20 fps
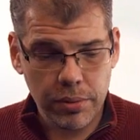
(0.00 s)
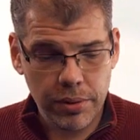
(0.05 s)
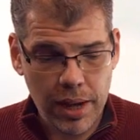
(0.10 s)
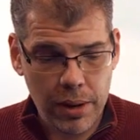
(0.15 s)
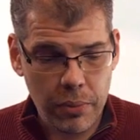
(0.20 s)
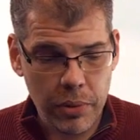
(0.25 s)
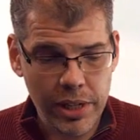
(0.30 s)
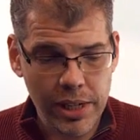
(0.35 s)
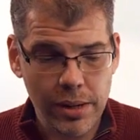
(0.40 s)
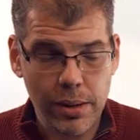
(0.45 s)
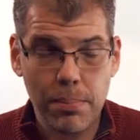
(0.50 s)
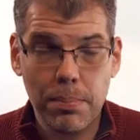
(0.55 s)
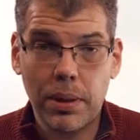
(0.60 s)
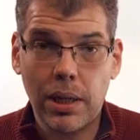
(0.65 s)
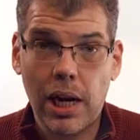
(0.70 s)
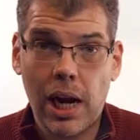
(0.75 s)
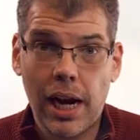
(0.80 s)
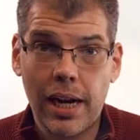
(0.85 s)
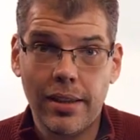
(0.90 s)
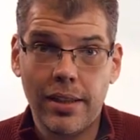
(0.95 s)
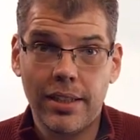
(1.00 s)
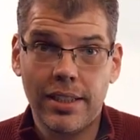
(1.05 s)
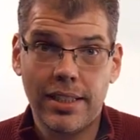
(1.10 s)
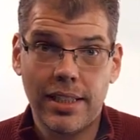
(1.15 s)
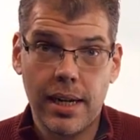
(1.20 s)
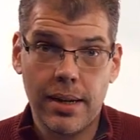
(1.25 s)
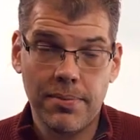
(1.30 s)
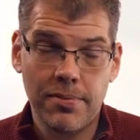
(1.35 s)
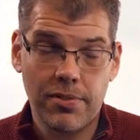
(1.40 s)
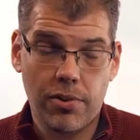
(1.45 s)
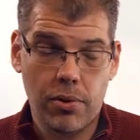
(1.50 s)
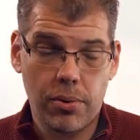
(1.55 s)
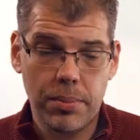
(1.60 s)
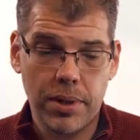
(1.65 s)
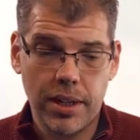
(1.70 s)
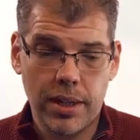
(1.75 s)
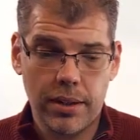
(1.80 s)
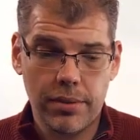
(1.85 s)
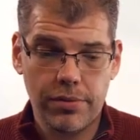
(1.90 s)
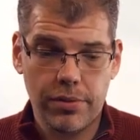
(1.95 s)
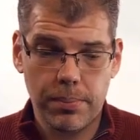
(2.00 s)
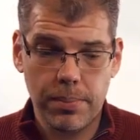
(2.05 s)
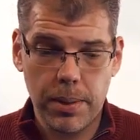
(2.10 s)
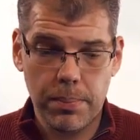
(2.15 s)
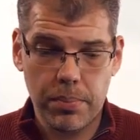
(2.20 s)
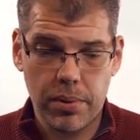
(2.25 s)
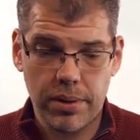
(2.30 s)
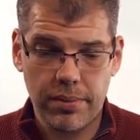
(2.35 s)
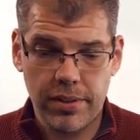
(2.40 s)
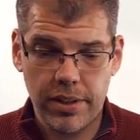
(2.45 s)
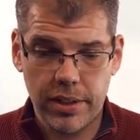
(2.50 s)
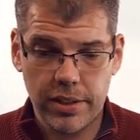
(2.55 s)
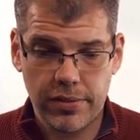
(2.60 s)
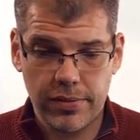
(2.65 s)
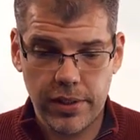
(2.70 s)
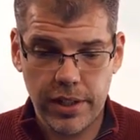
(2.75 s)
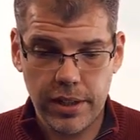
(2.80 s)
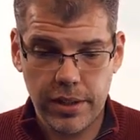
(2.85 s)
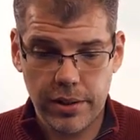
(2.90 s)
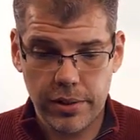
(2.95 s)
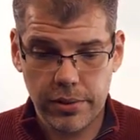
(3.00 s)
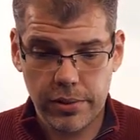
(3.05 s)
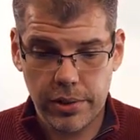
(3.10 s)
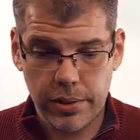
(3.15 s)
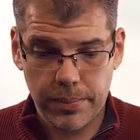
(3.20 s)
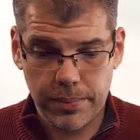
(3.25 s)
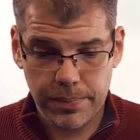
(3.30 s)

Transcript: that we can apply the same formula from the previous videos?